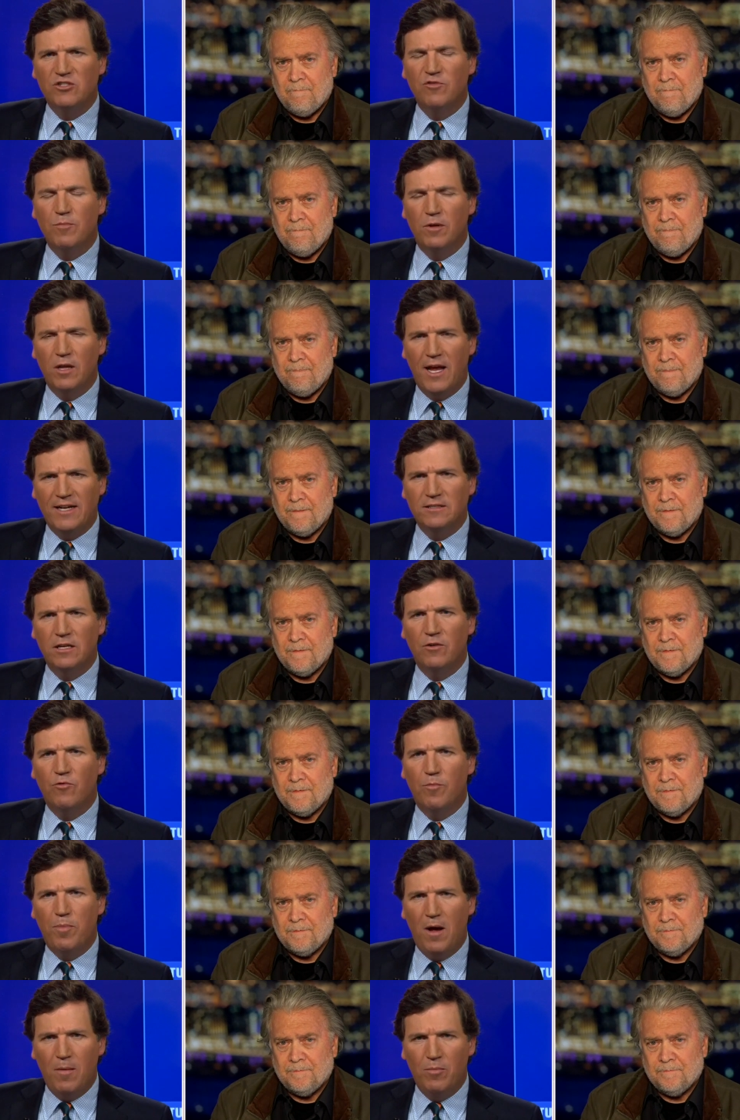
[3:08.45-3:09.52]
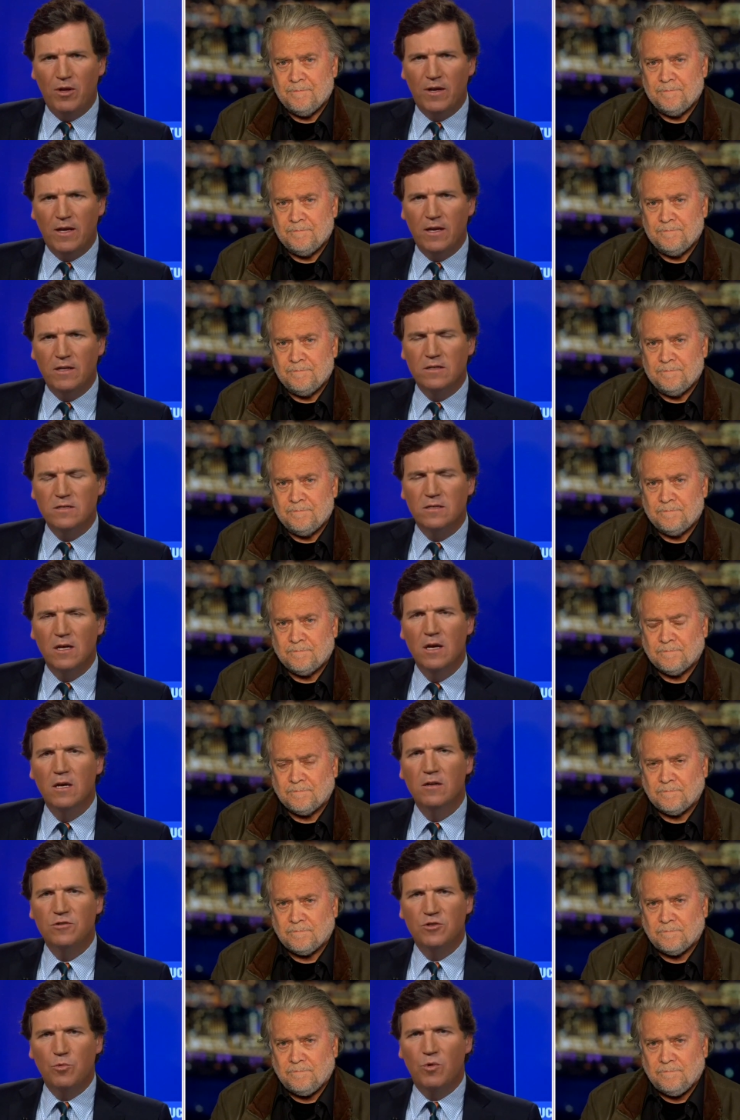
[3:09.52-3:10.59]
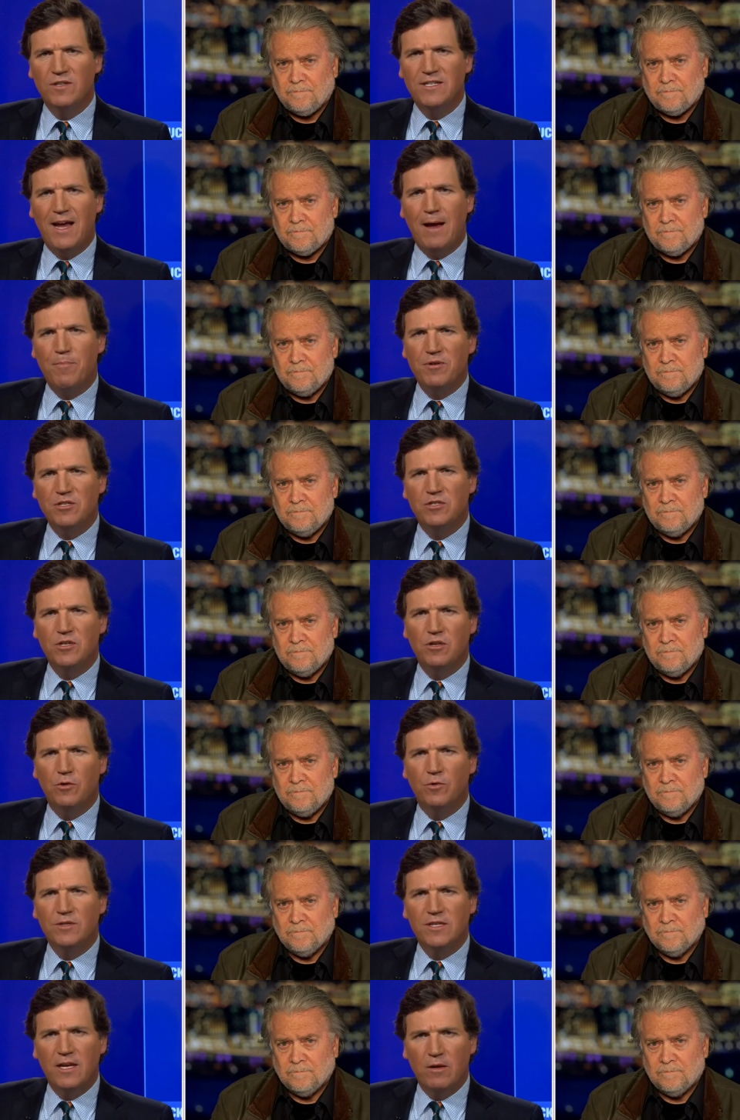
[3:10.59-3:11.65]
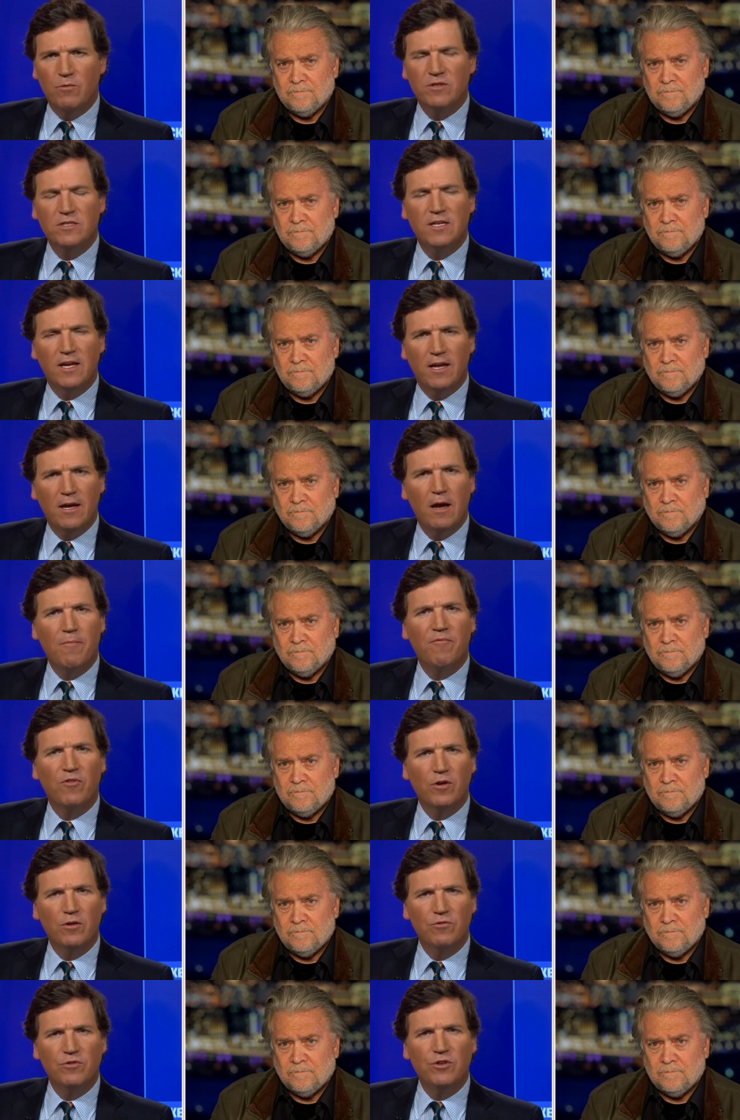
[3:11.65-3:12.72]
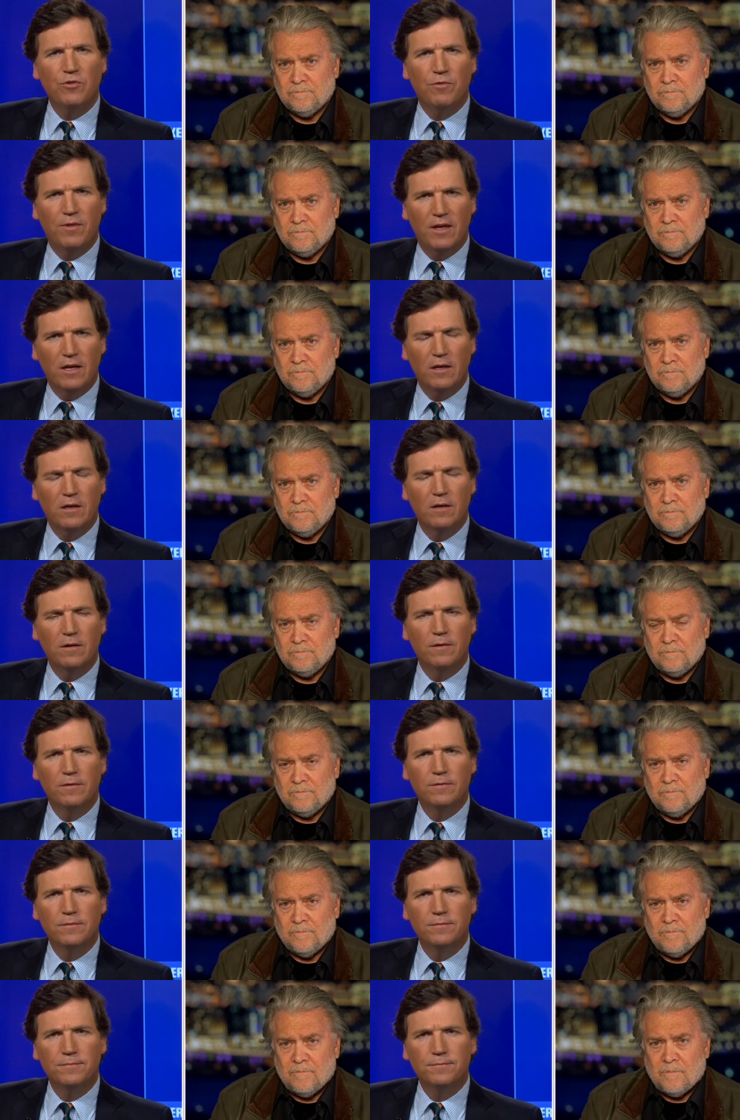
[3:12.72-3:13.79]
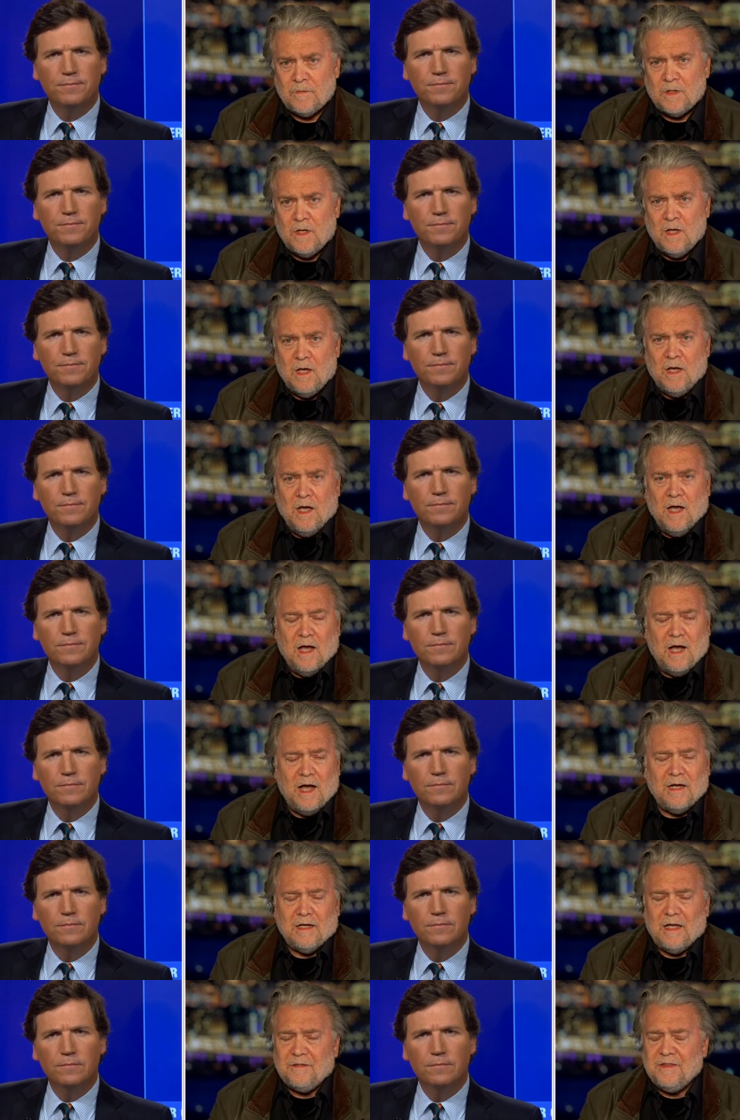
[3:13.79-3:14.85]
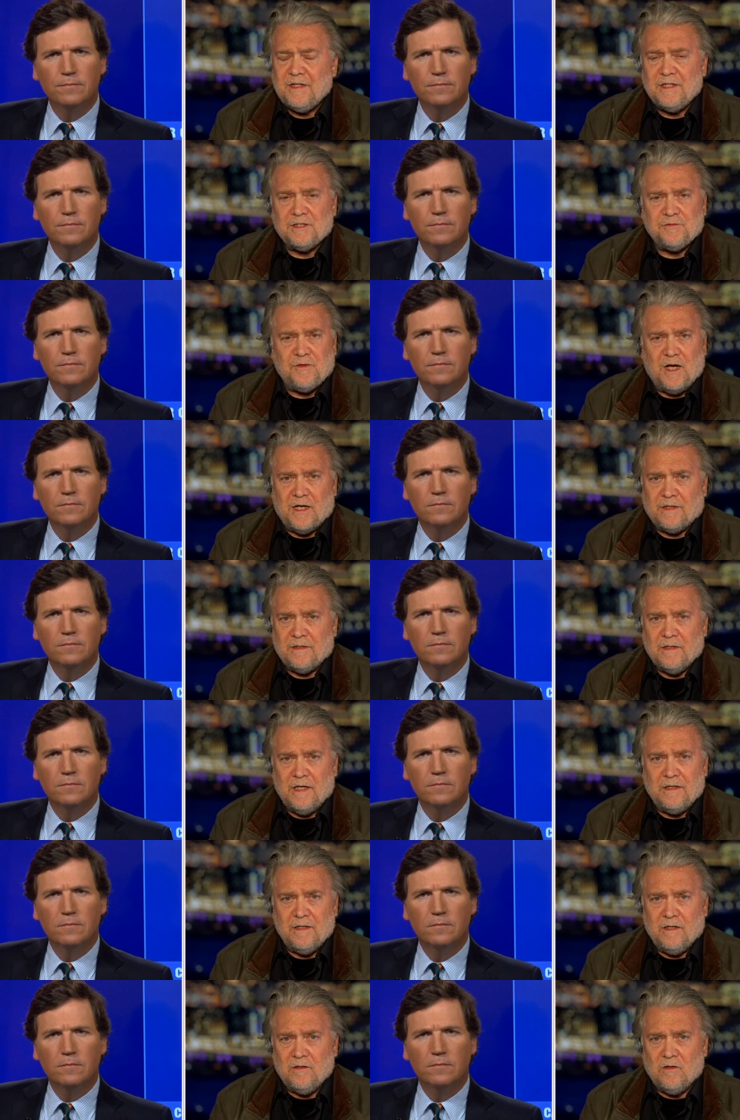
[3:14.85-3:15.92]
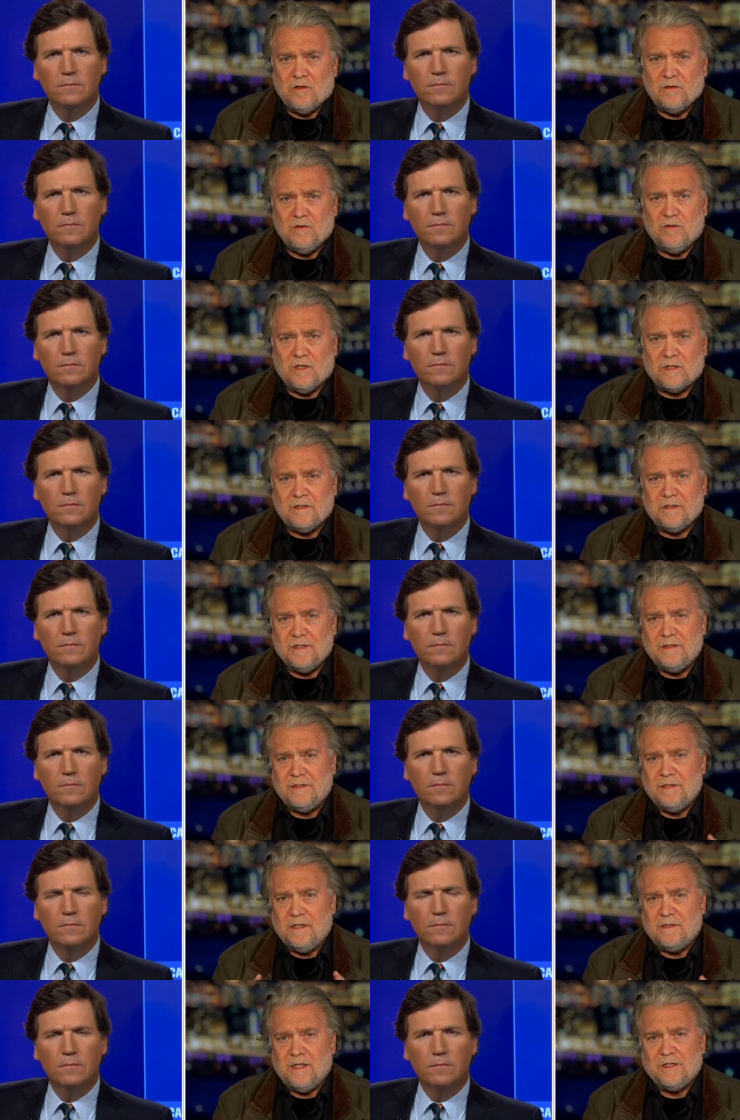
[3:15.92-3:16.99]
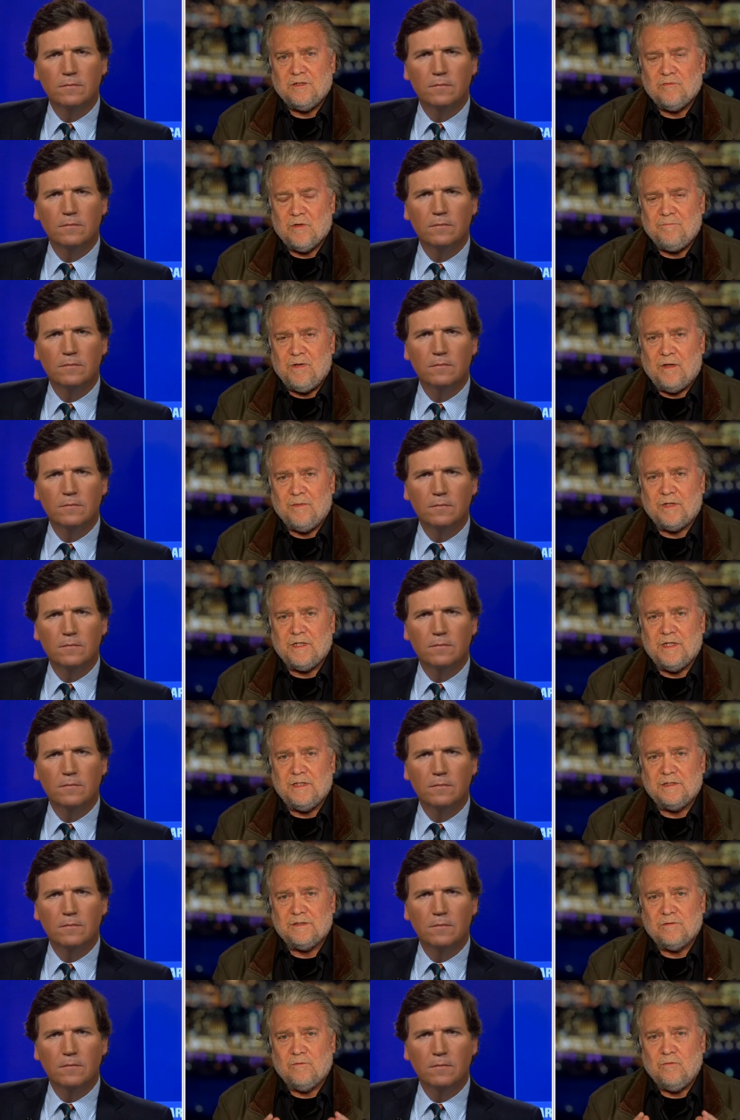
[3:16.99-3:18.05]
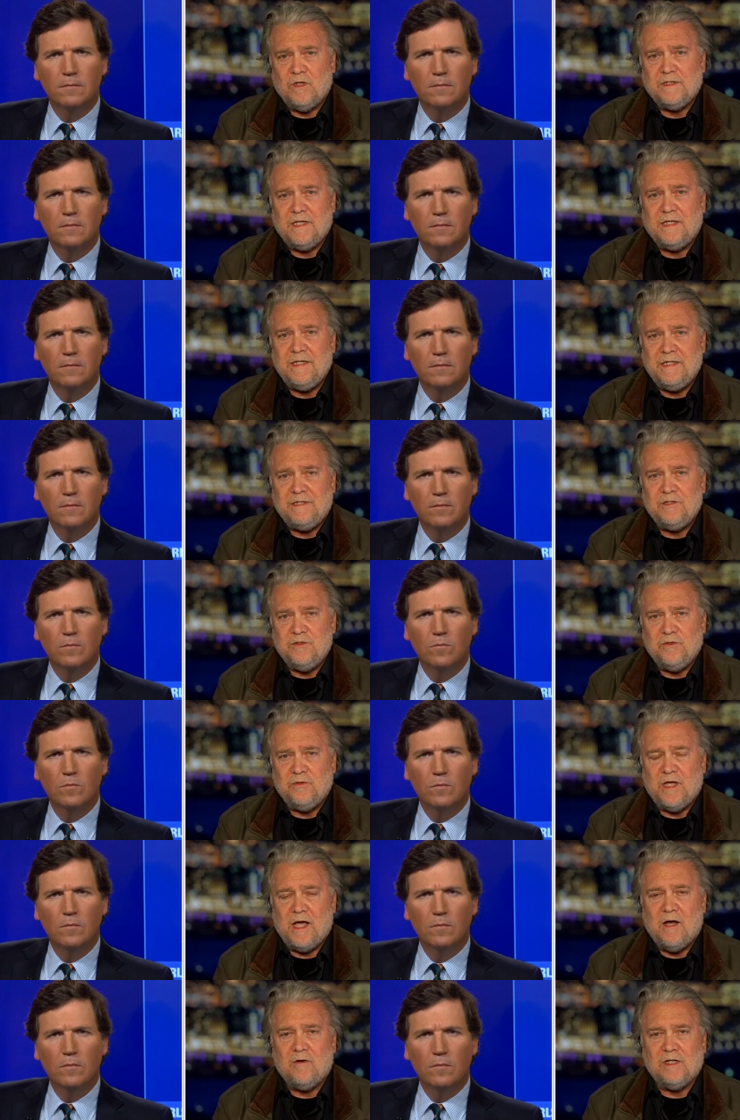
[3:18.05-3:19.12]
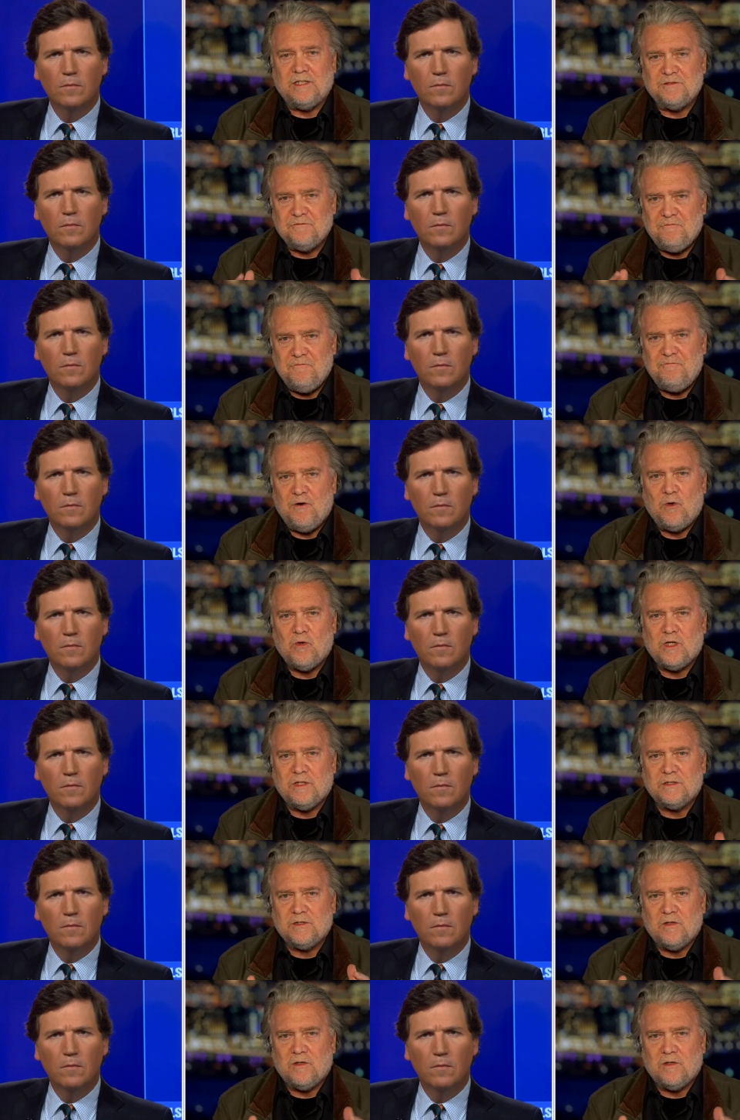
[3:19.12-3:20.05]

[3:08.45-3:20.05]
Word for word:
Speaker 1: from elected Republicans to what's happened to you? Is anyone sticking up for you, do you think?
Speaker 2: I, I think it's fine. And look, look, elected Republicans, what they need to do now is focus